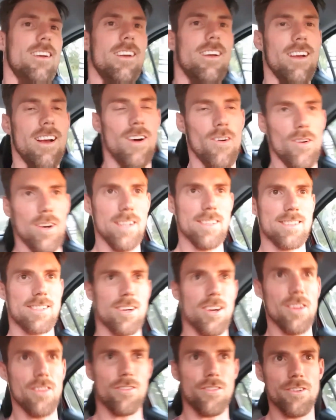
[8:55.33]
I always
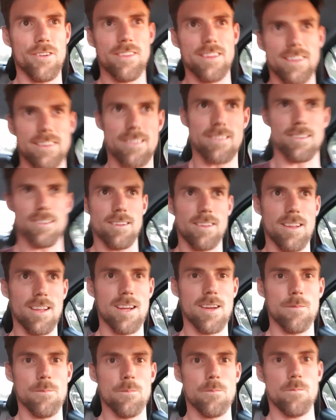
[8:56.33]
go through these little
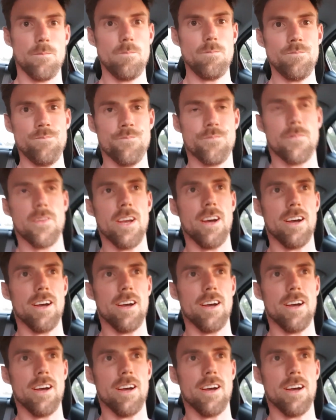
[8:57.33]
um oh